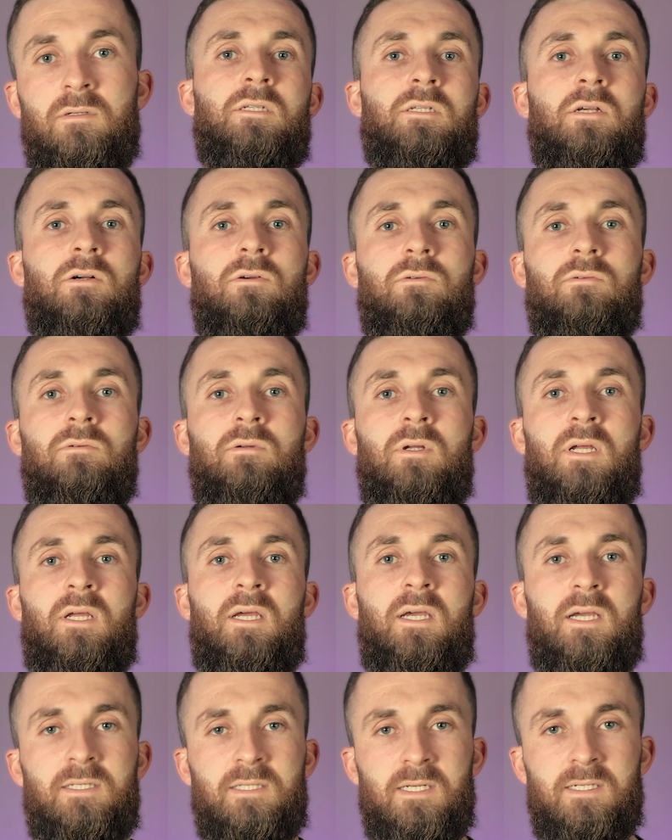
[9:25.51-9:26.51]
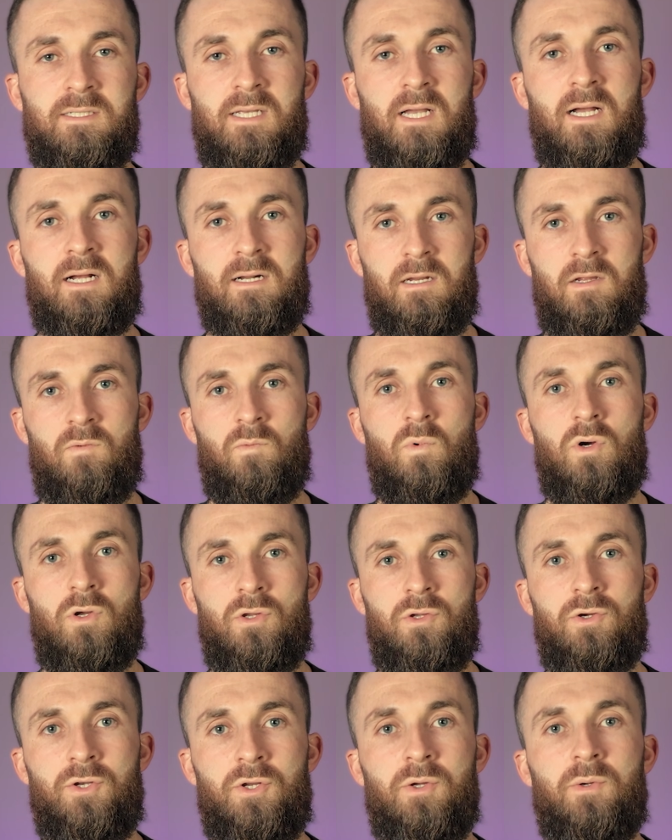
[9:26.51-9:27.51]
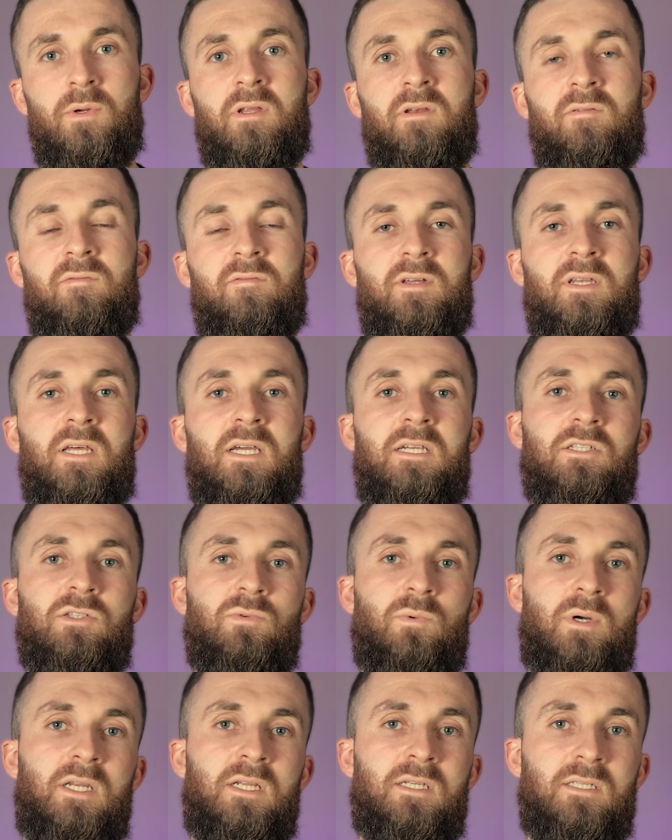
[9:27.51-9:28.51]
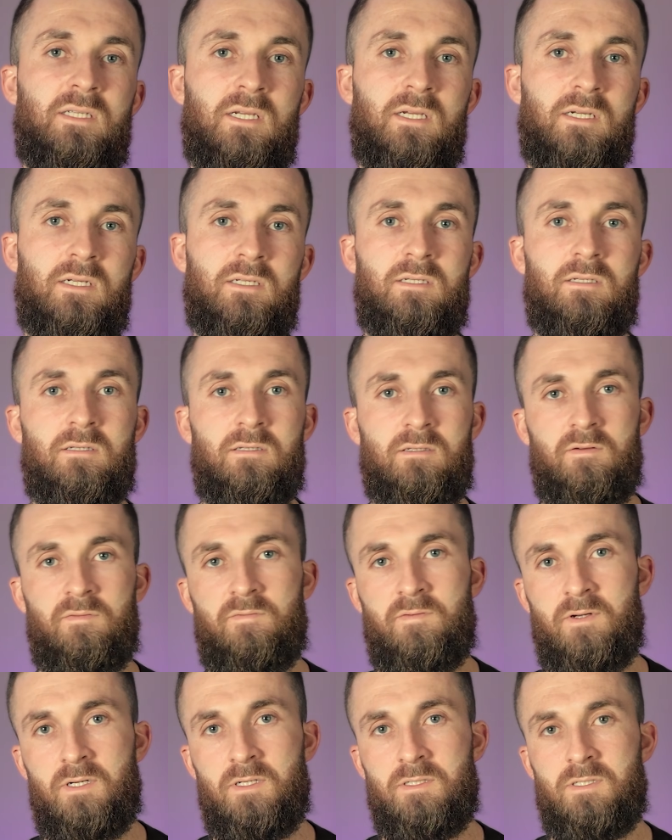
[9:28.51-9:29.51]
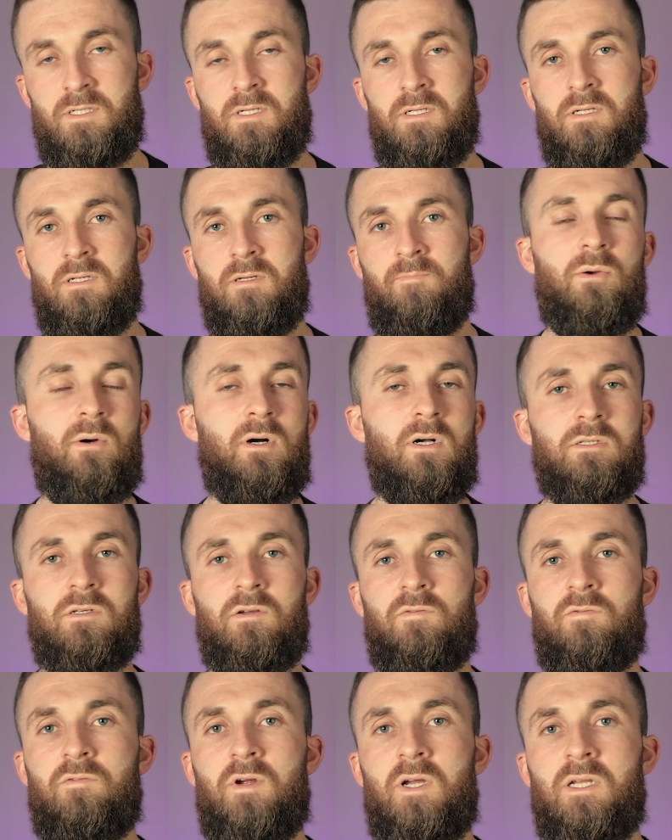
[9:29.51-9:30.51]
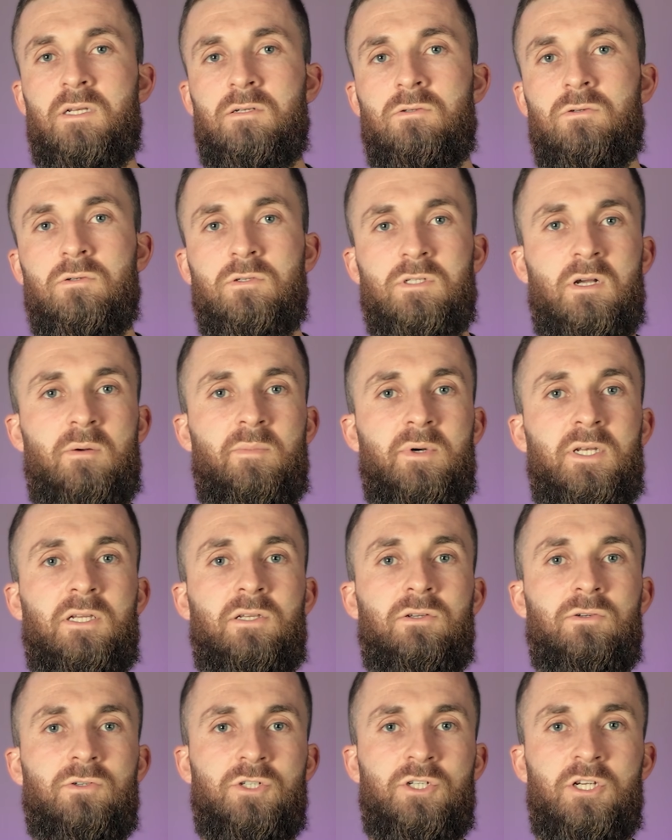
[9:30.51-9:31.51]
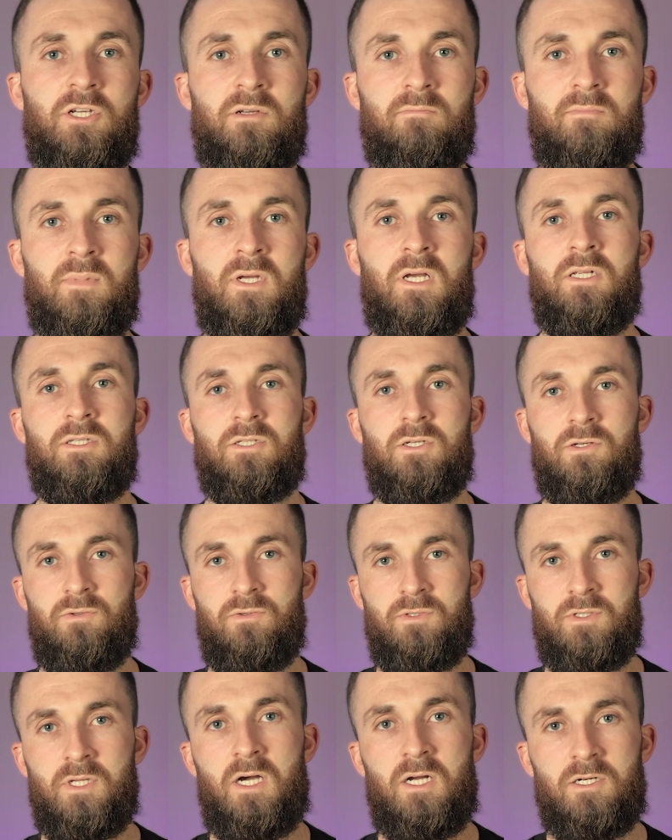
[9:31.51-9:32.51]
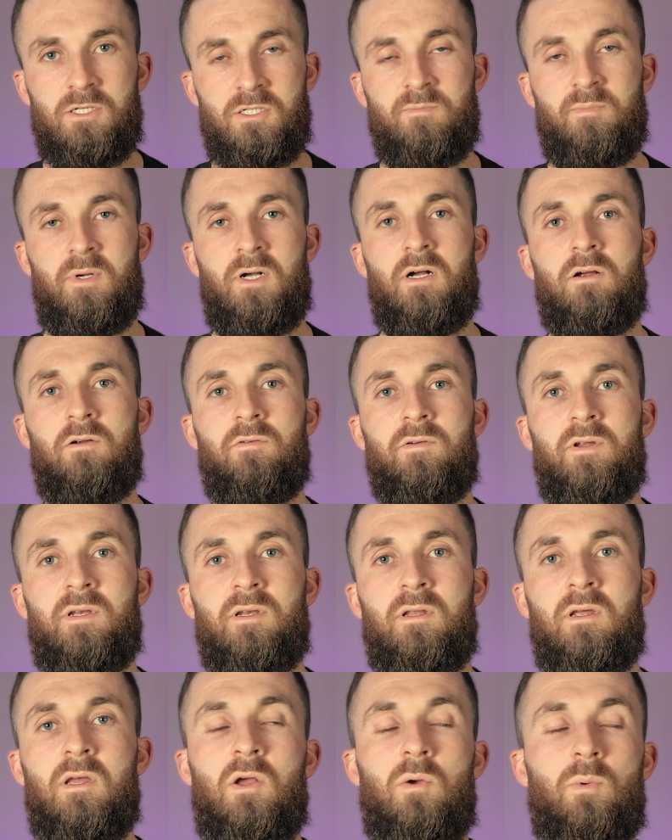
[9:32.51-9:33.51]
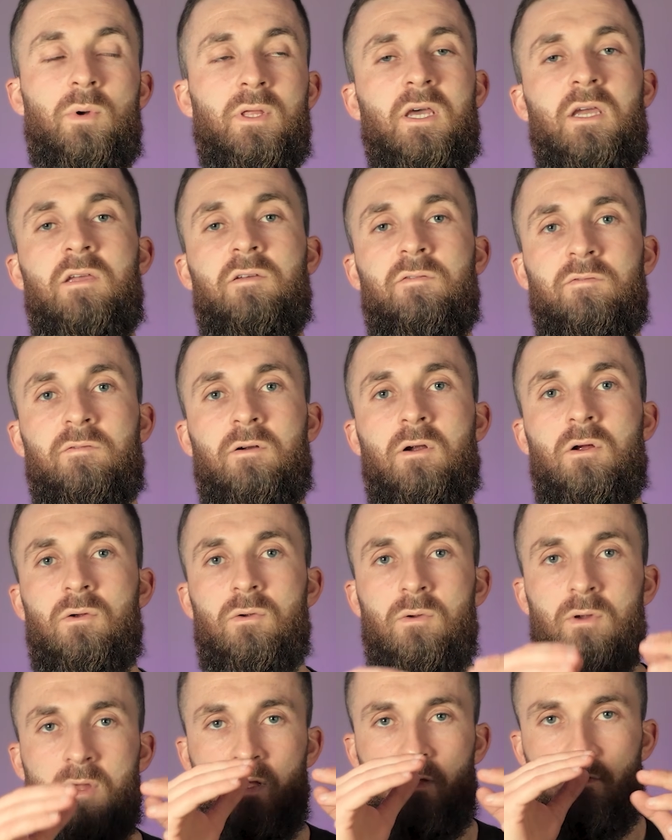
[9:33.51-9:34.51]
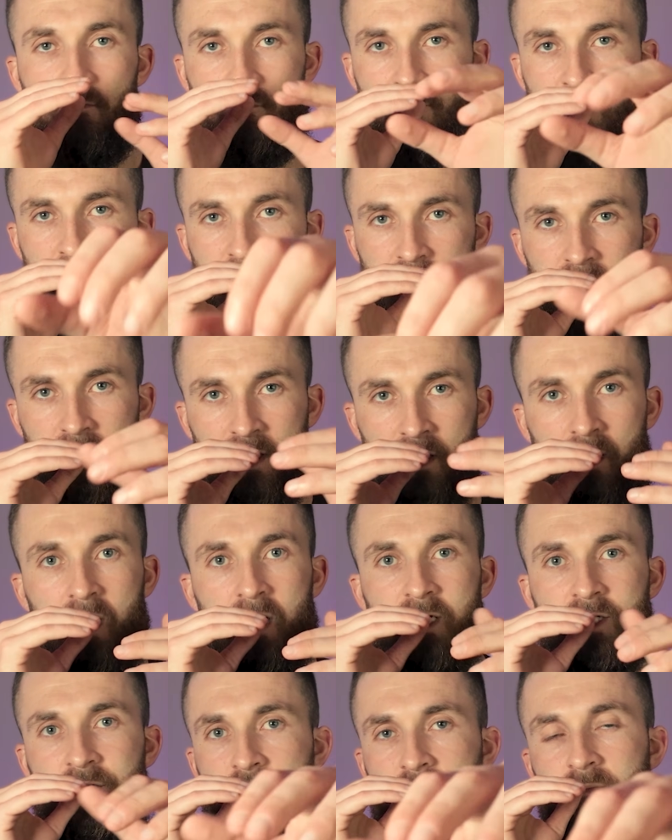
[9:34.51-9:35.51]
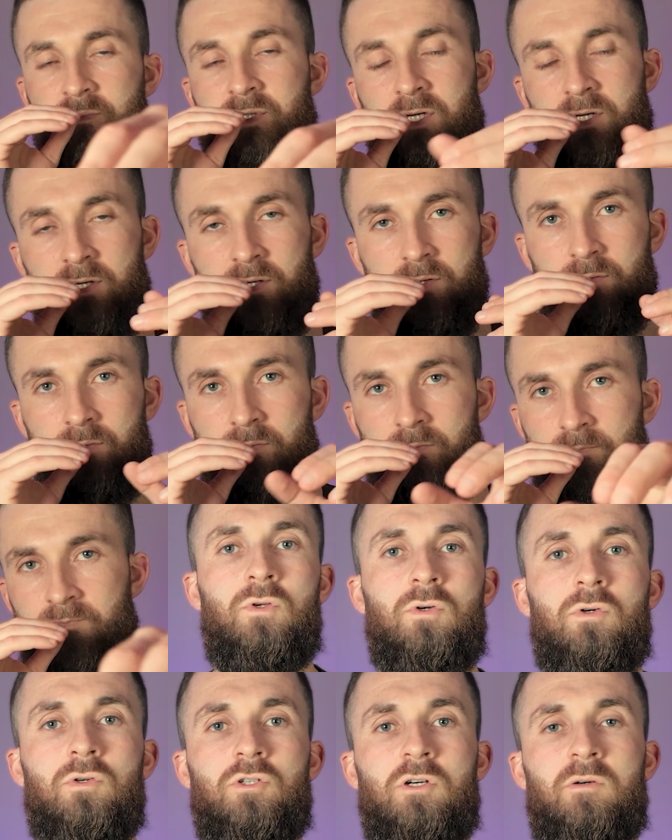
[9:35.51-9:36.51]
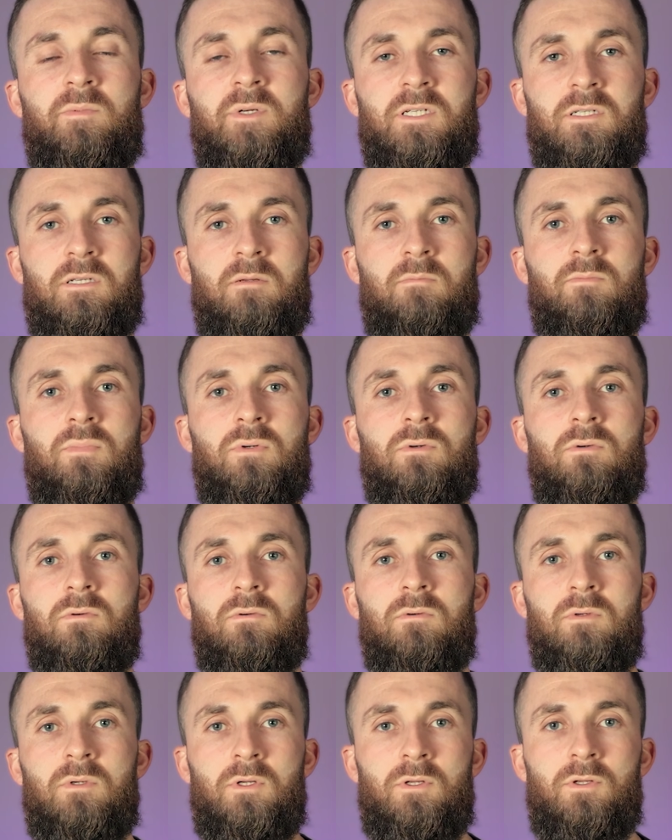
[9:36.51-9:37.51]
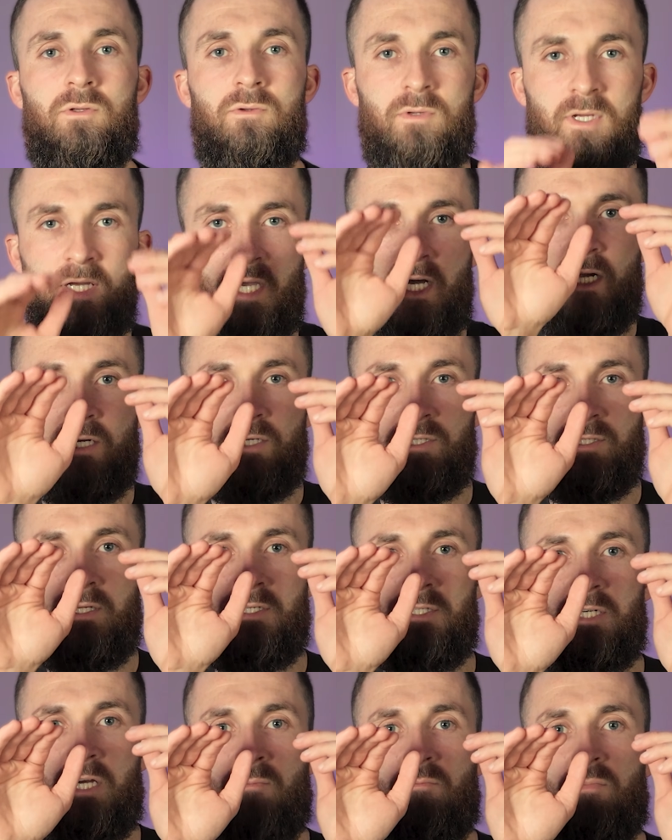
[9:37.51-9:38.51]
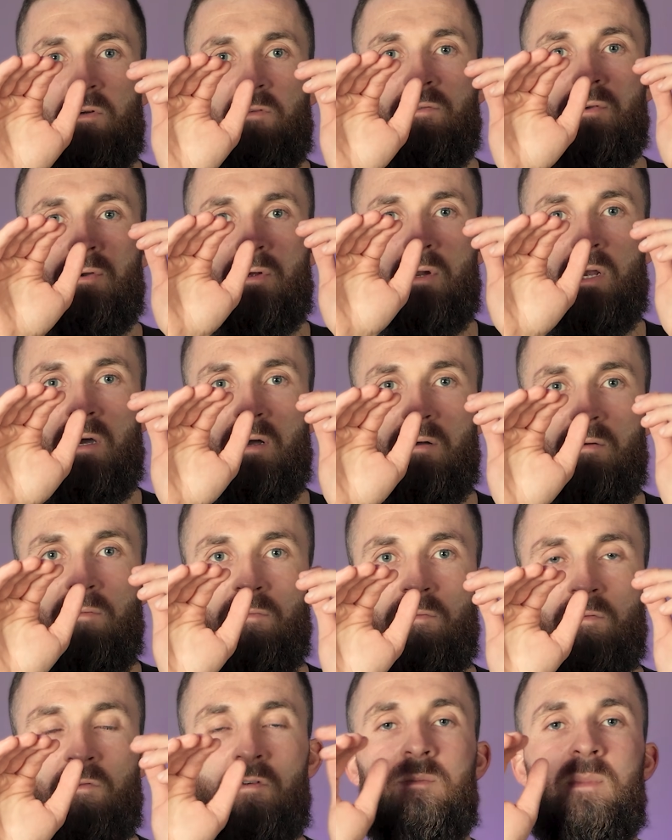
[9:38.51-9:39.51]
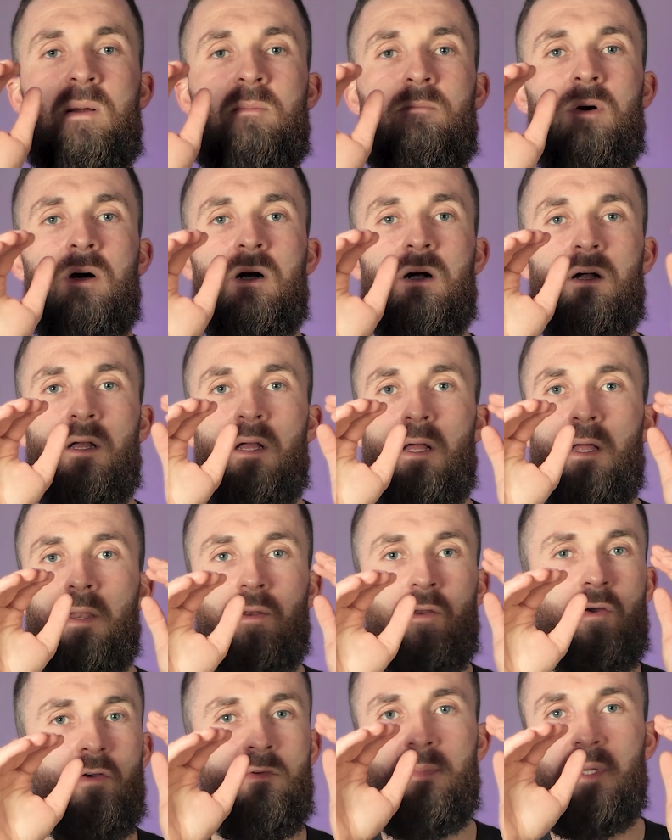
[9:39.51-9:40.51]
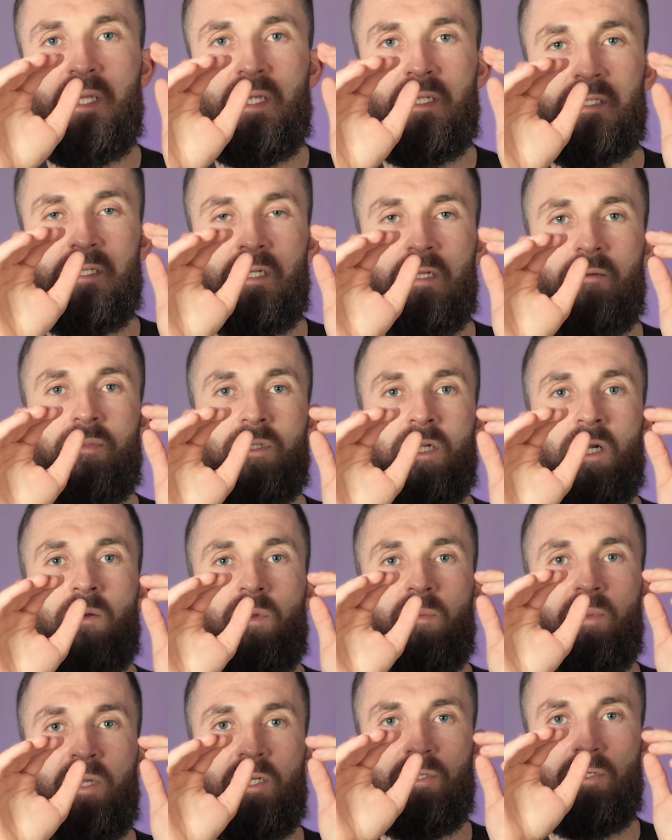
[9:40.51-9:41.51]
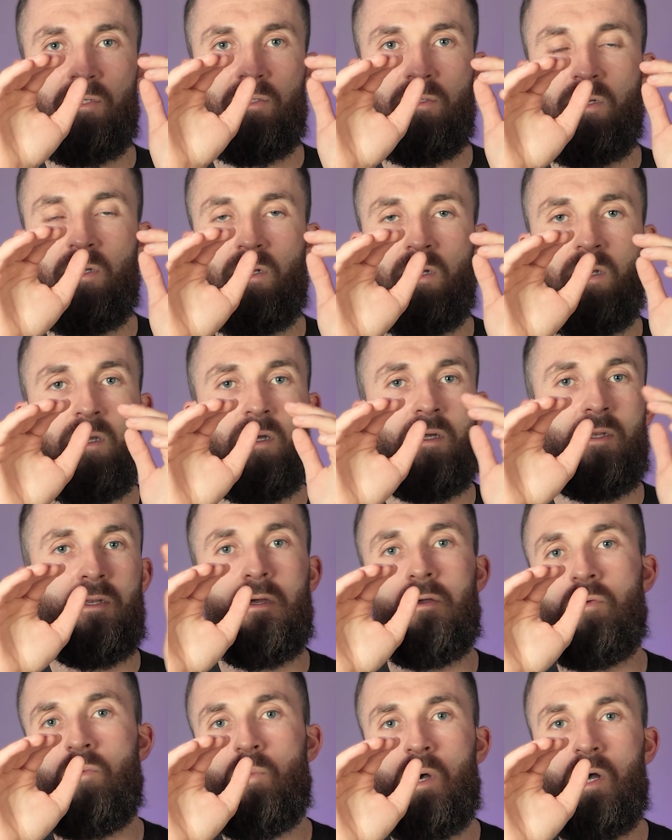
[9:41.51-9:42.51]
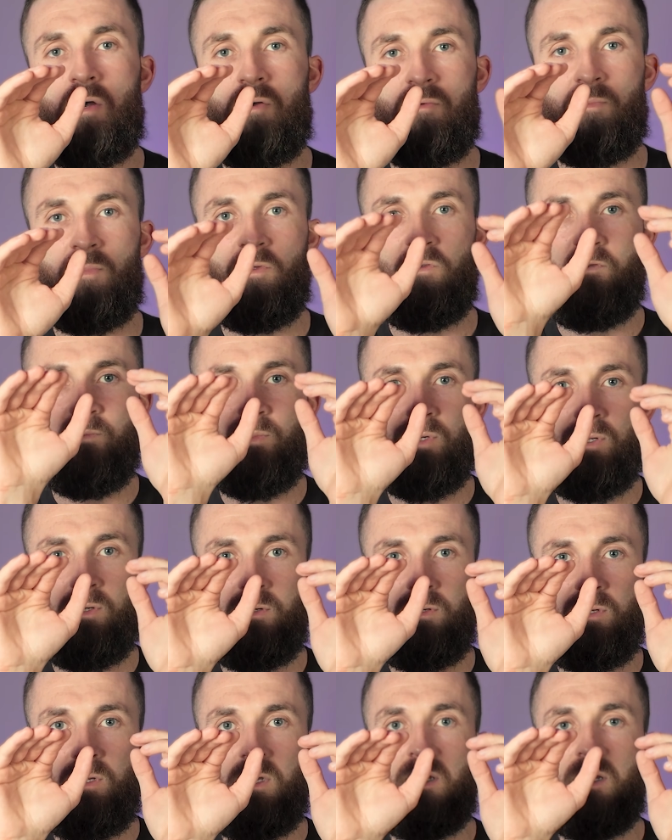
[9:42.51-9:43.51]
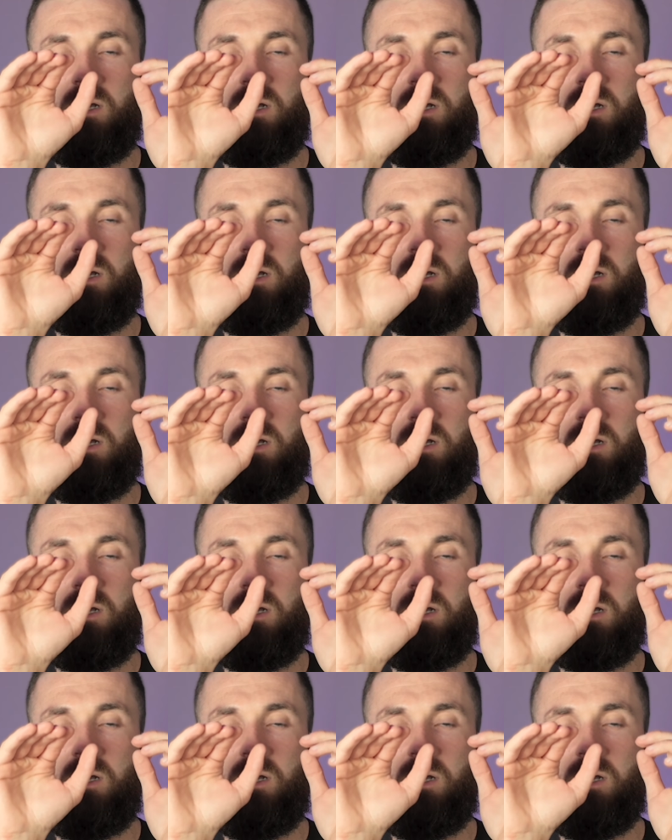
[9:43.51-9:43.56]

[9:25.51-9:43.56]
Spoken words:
So, here's exactly what you're doing for days 26 to 30. You ask a friend or someone in your gym to do touch sparring, where they throw very light jabs at you. Your job is simple. You catch the jab with your glove. Remember, no big slips like we mentioned earlier, no wild movement.